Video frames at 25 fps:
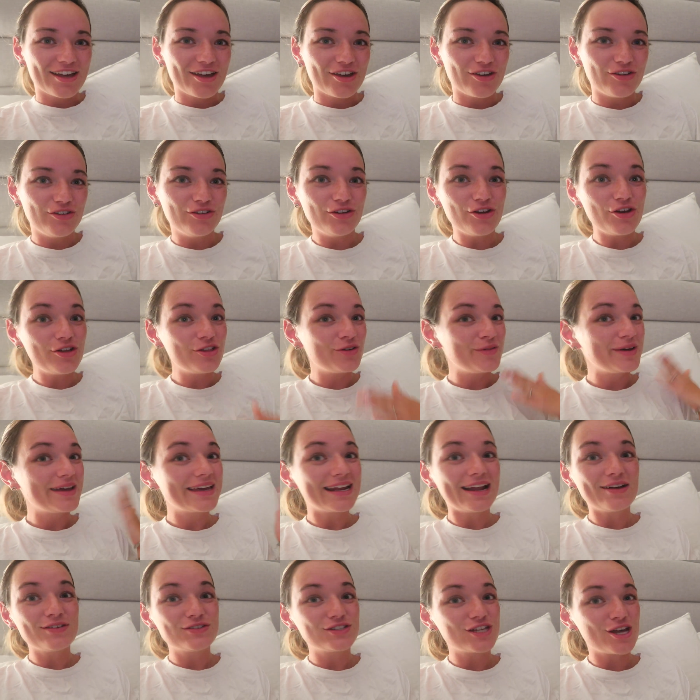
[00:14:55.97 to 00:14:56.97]
Who knew that we
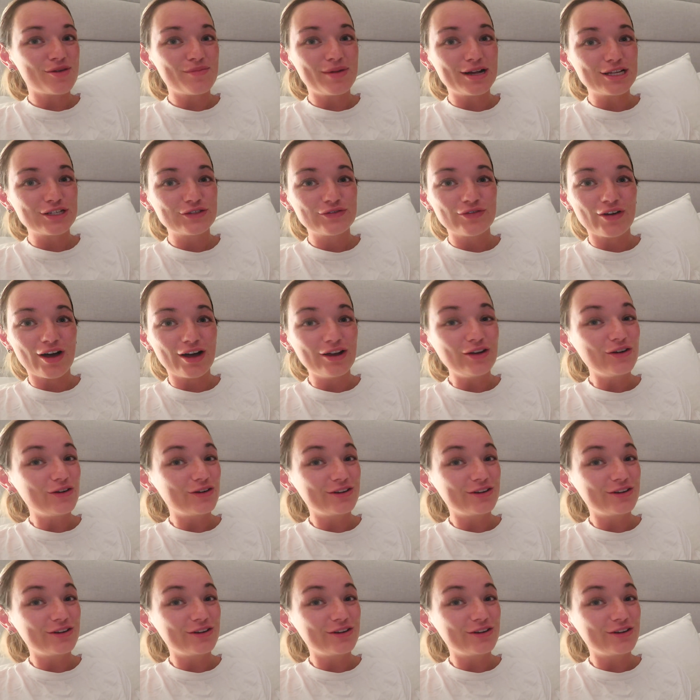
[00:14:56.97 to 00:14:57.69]
could have so much fun